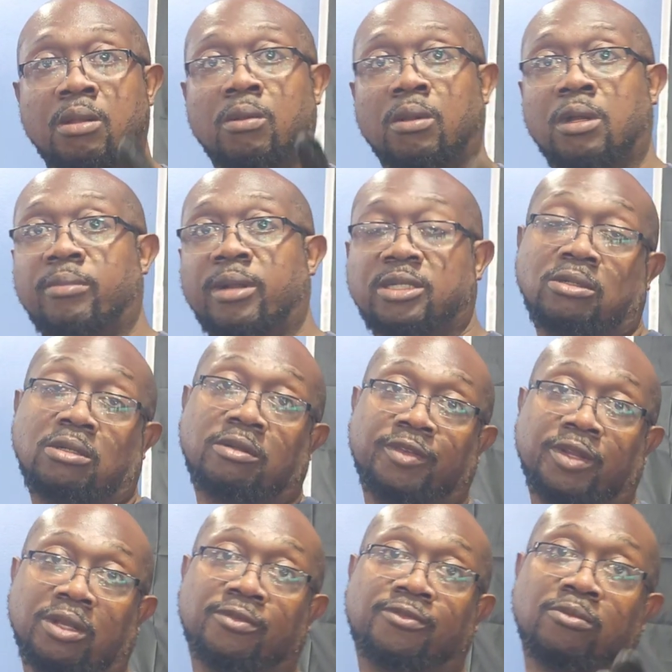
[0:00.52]
Welcome back to another
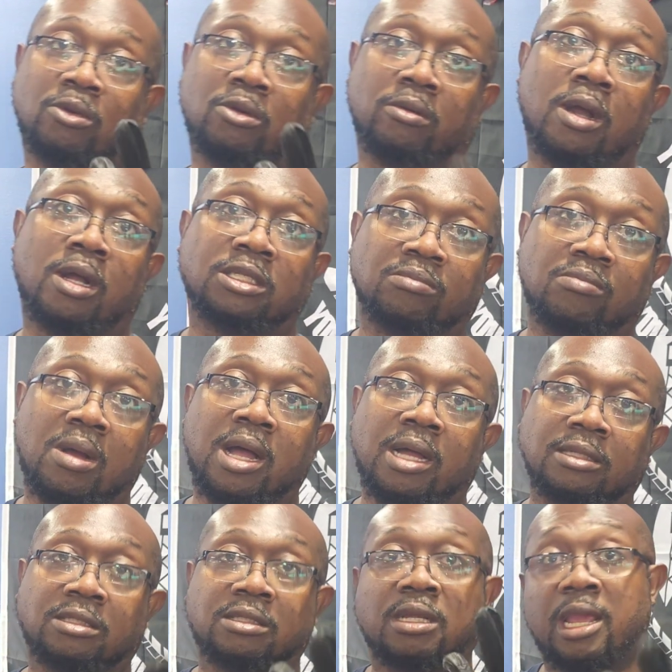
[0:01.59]
video from Garage
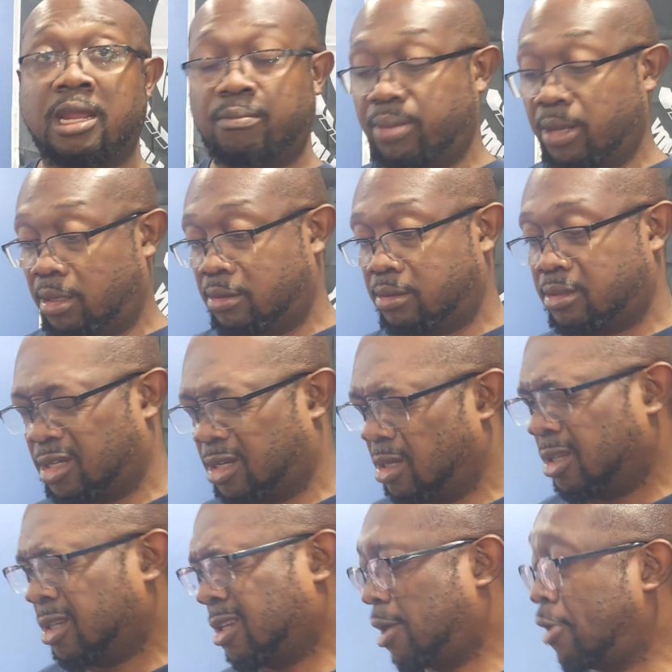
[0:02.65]
Mods and Builds.
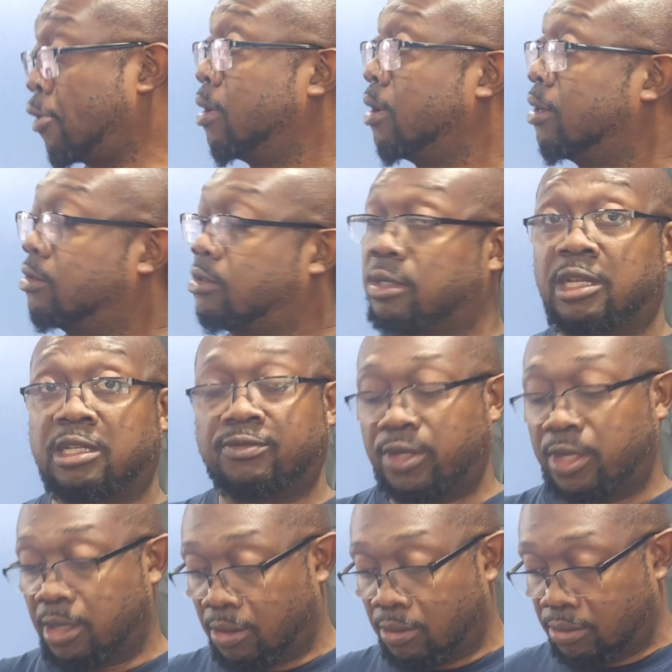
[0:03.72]
Today's
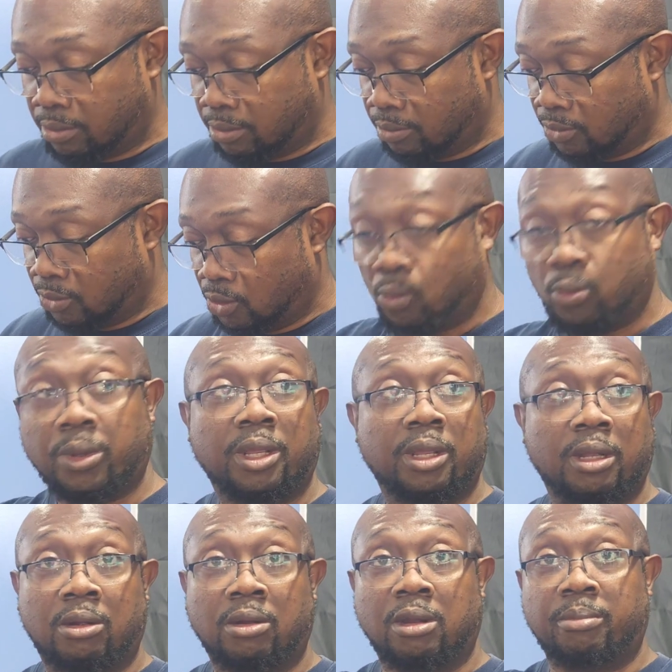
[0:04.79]
video, we
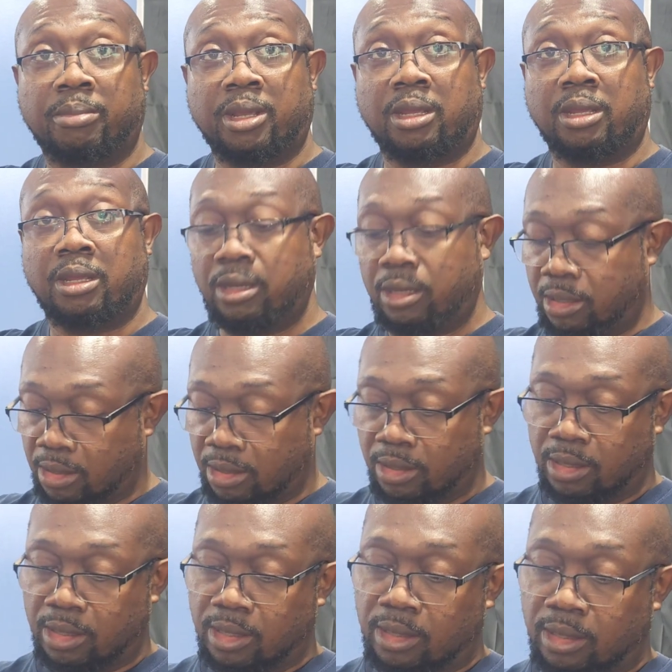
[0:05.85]
are going to be
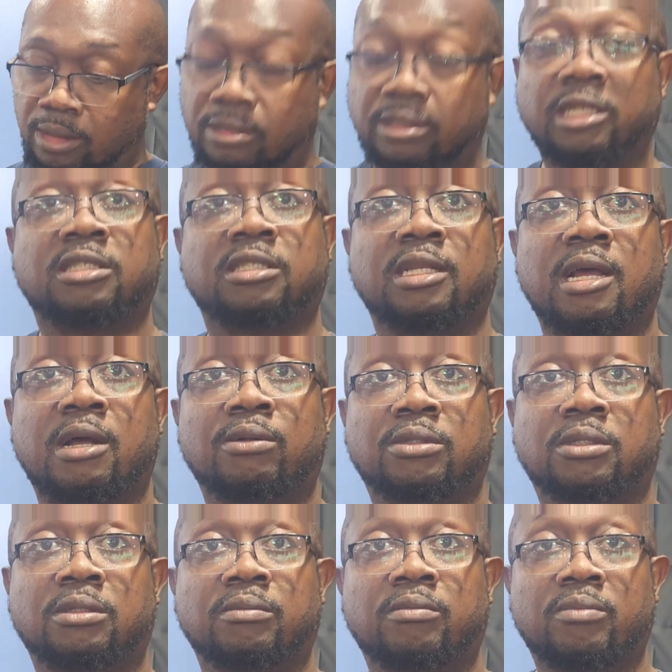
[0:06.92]
testing out
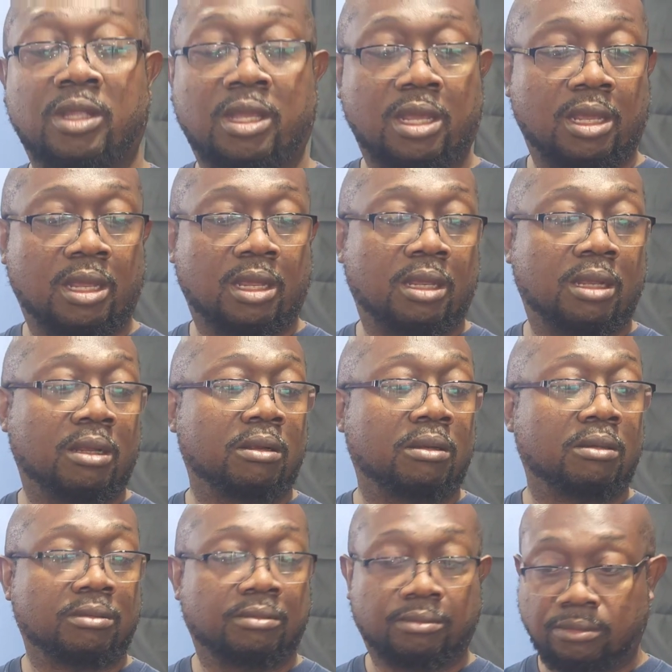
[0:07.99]
a
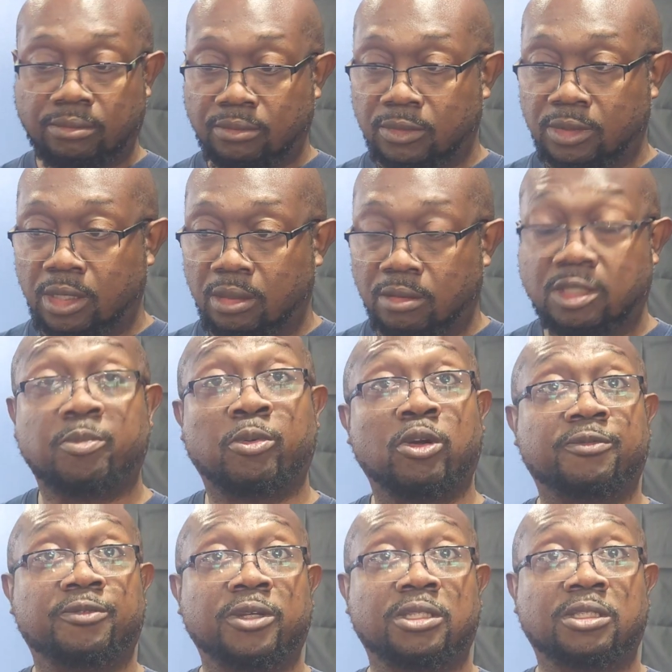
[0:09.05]

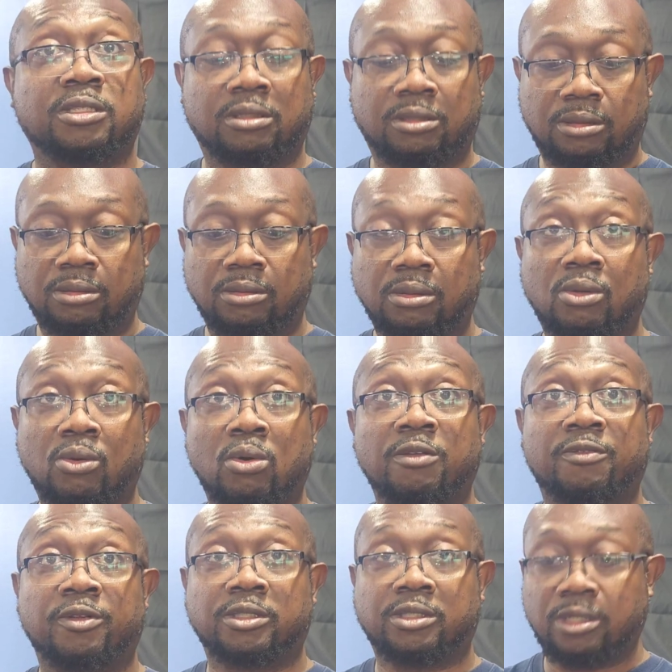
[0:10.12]
Sportfish oil
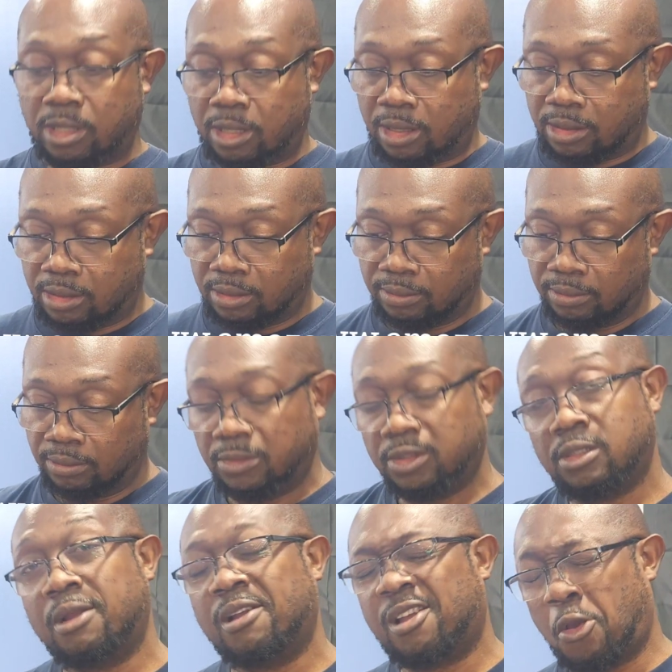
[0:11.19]
filter cutter.
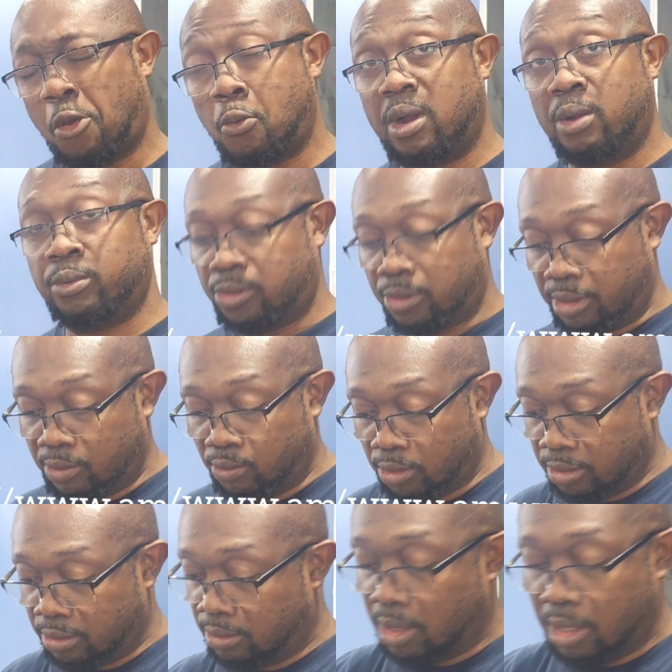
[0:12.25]
Why would you need one?